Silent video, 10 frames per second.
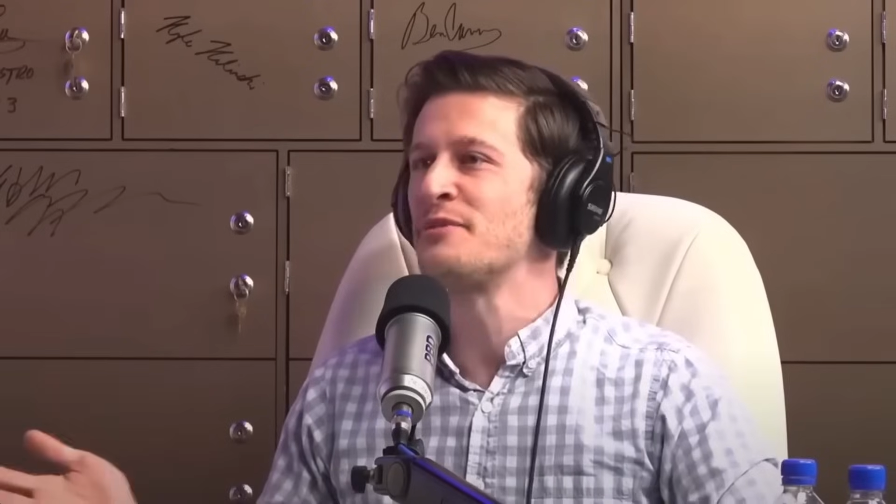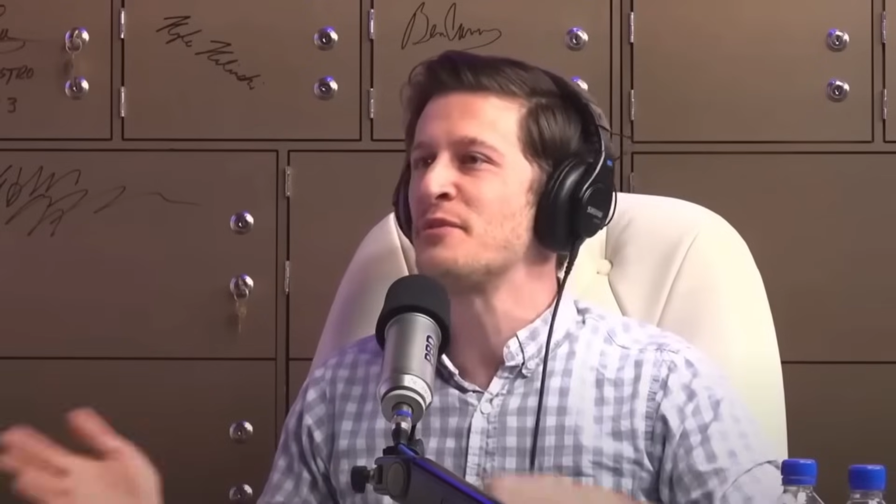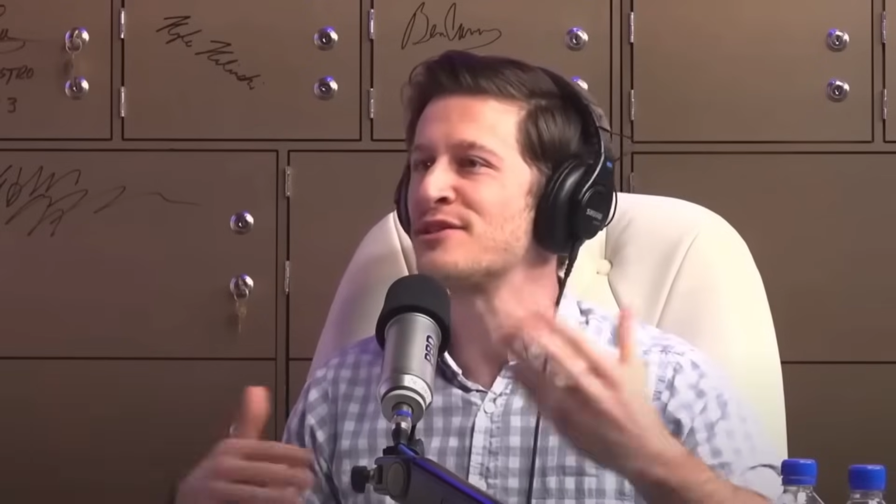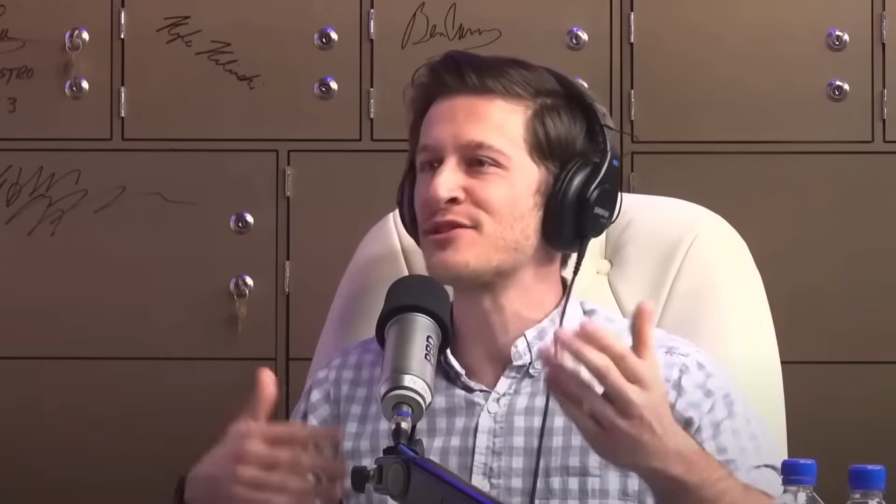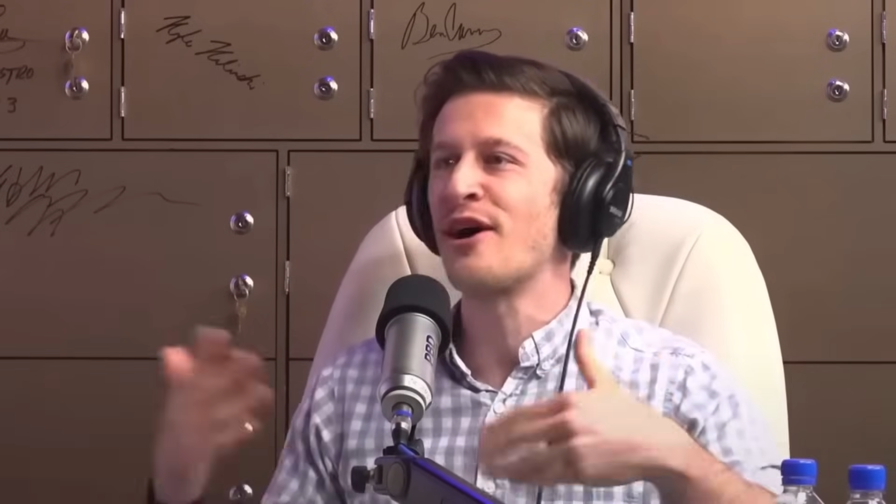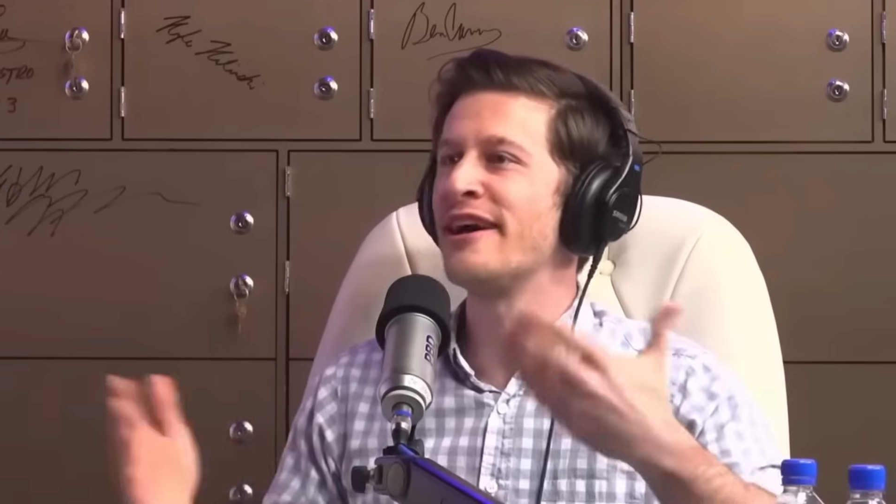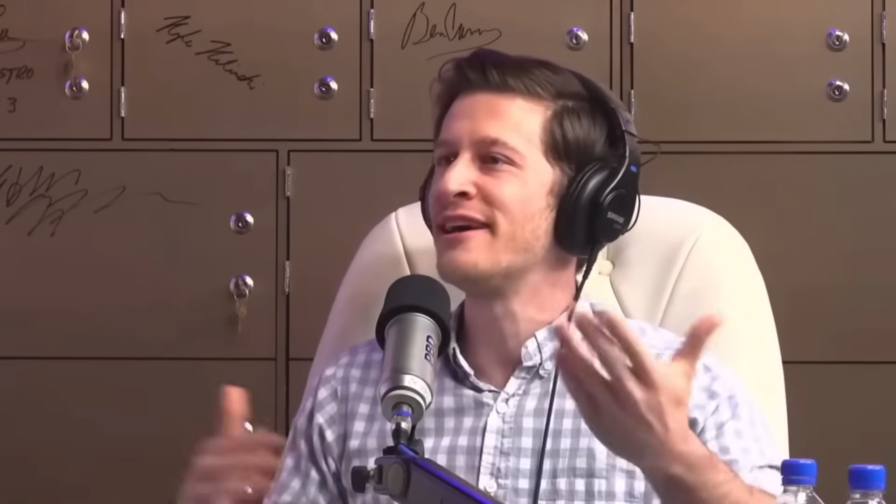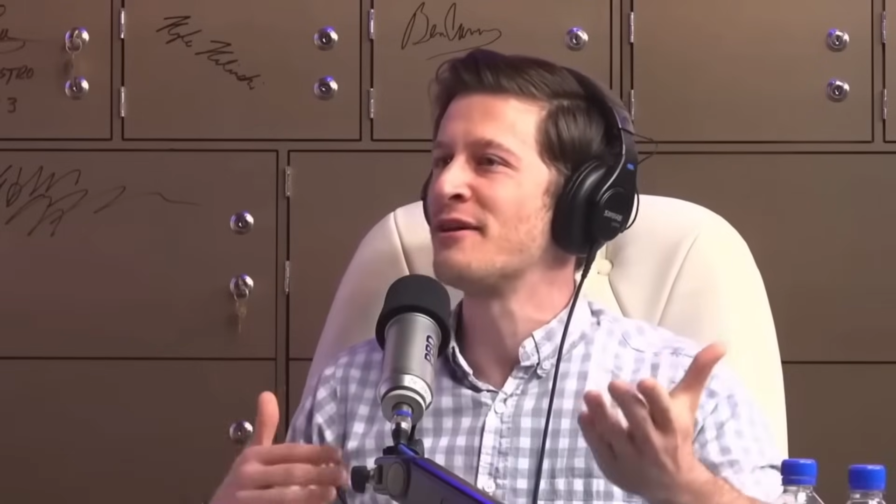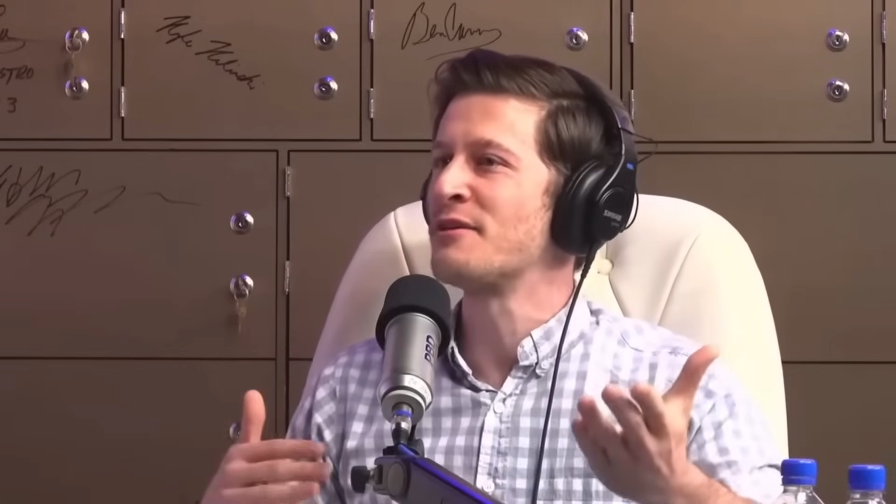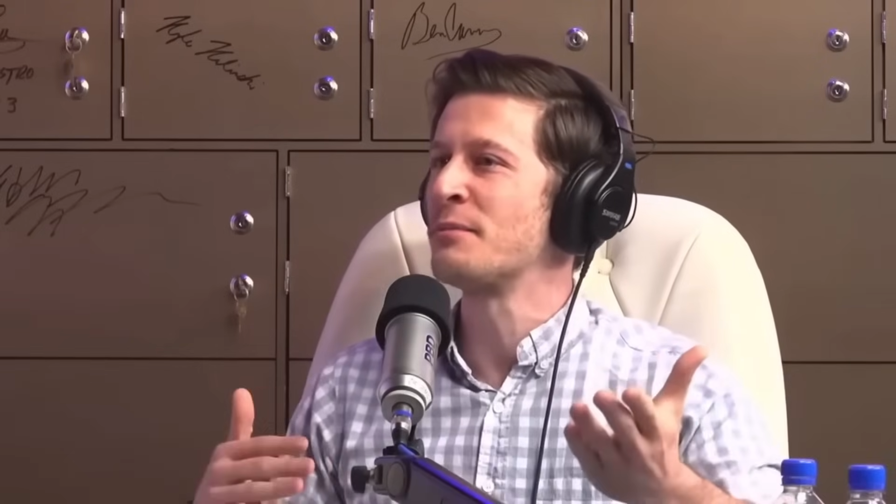We saw it
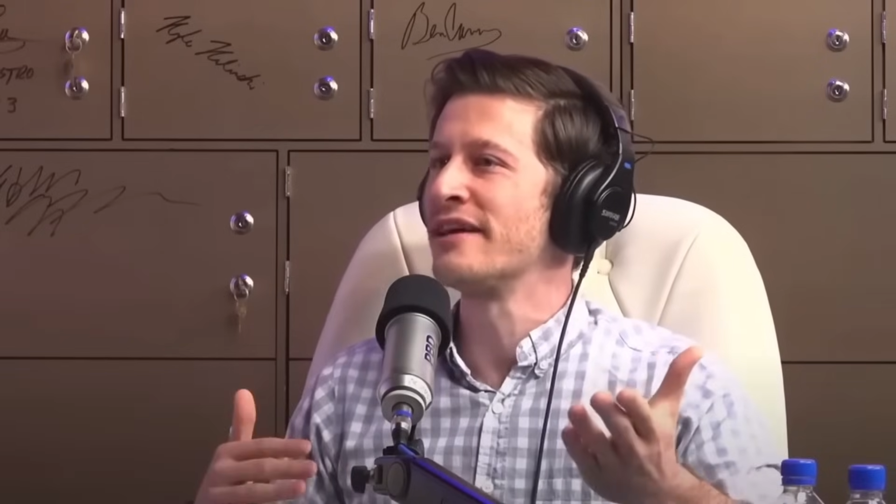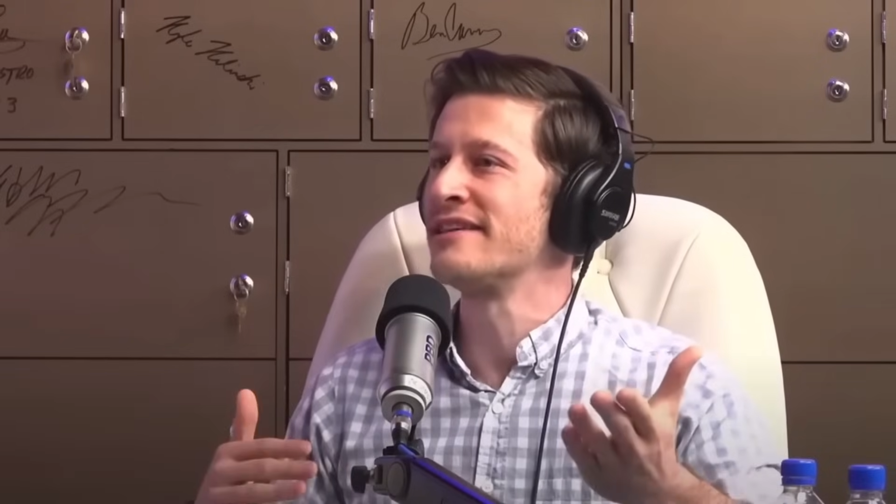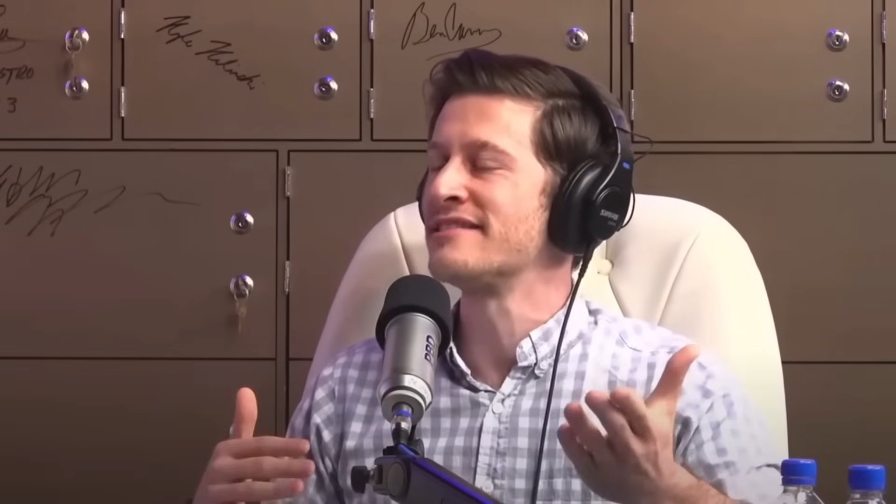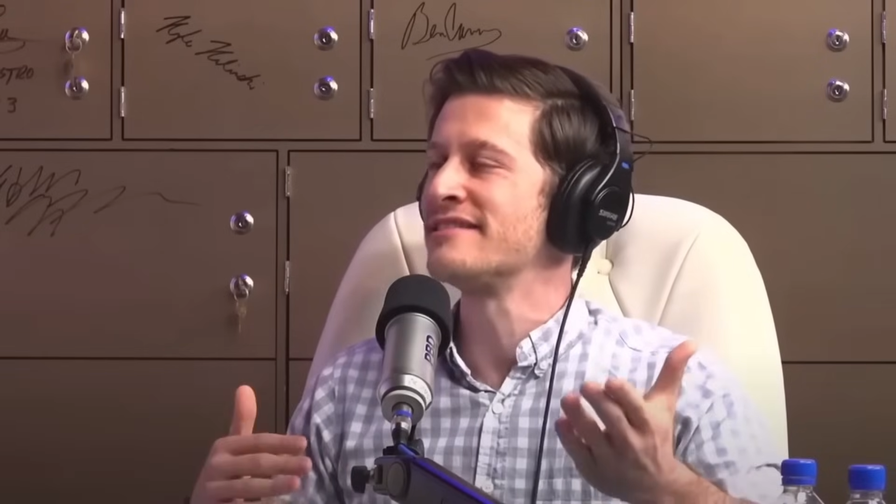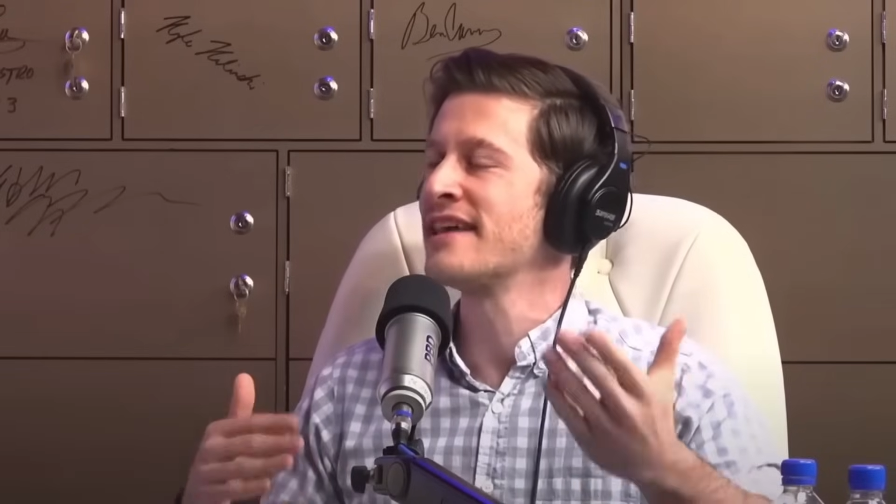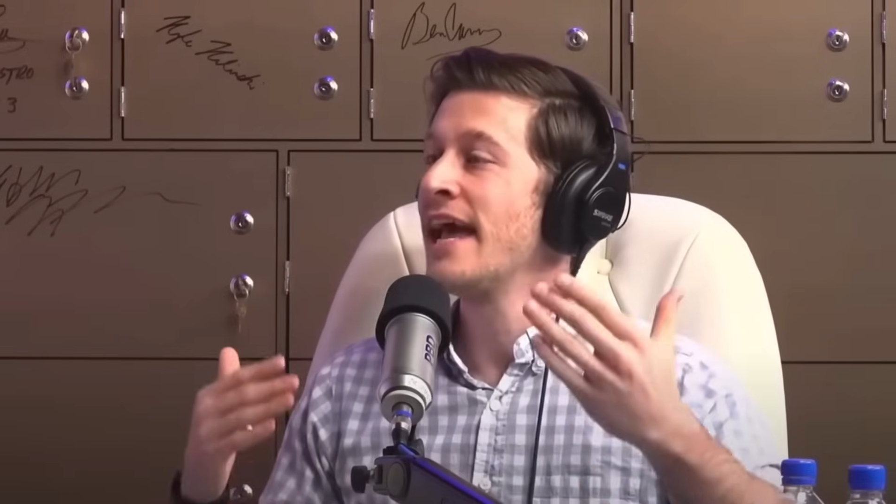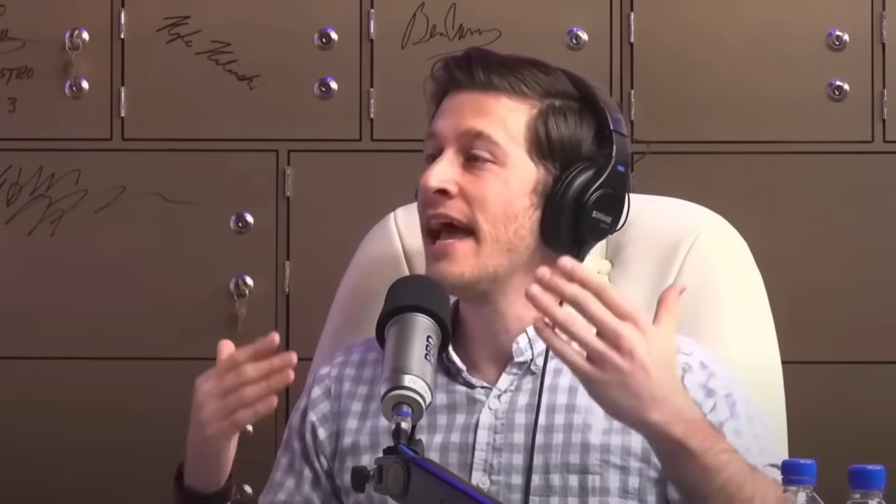in other places.